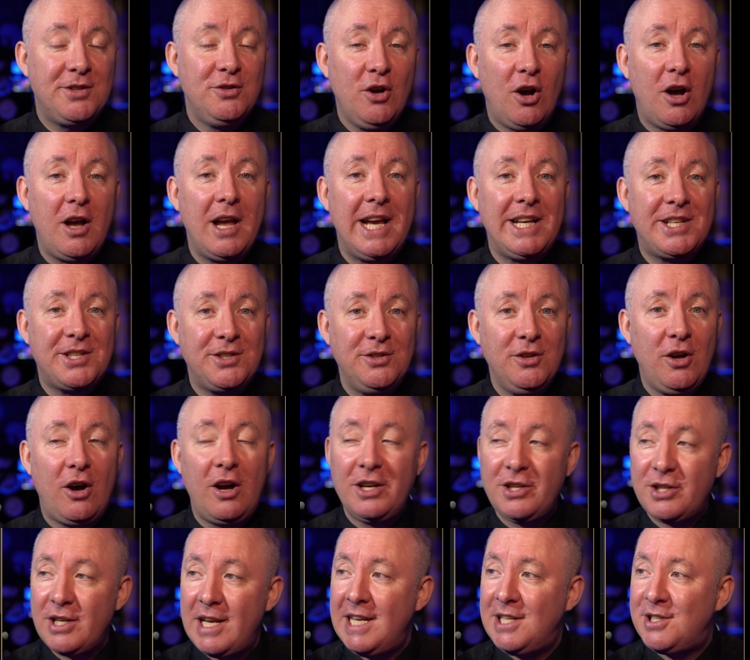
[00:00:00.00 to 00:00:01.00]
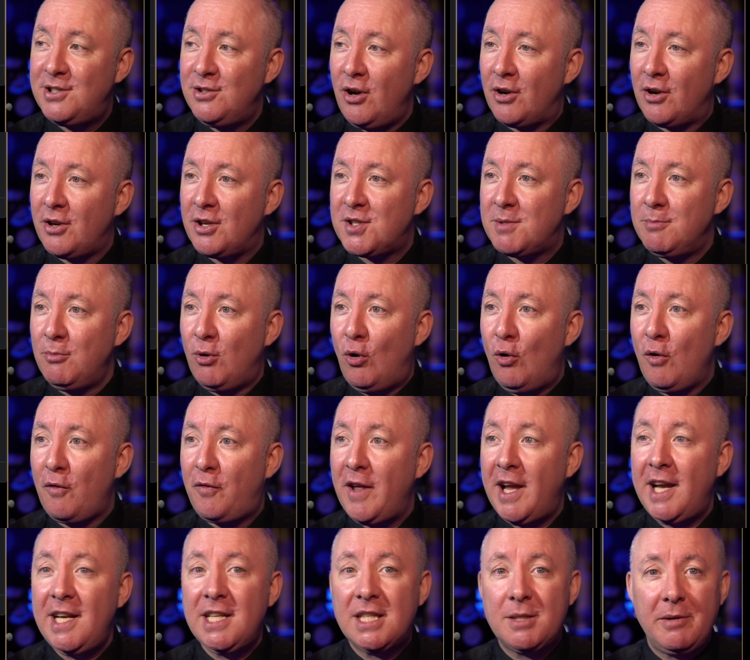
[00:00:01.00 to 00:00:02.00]
not, it's not, it's not a small
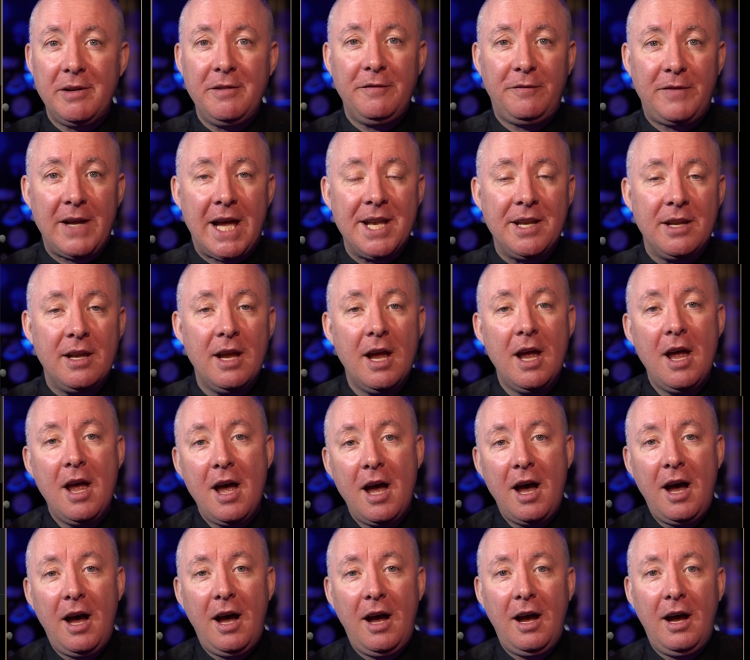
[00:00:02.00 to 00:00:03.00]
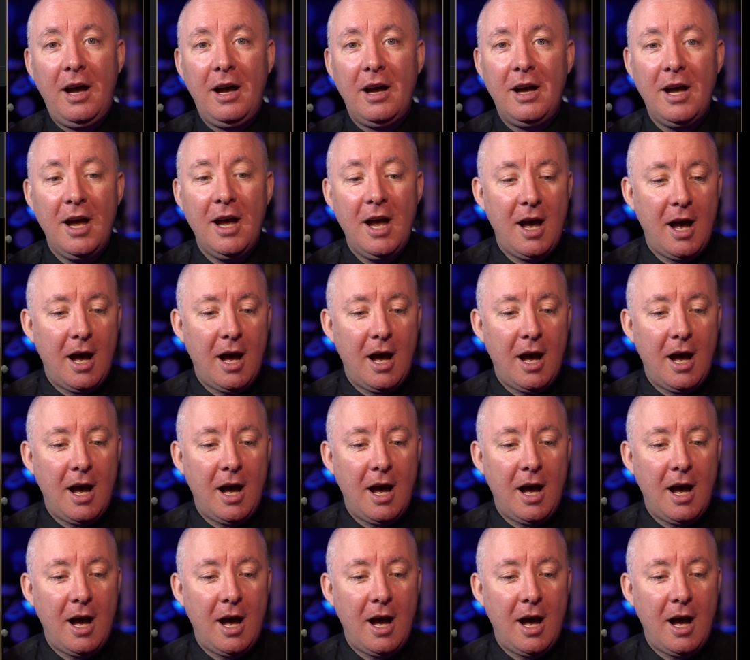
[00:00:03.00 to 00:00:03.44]
thing to invent uh,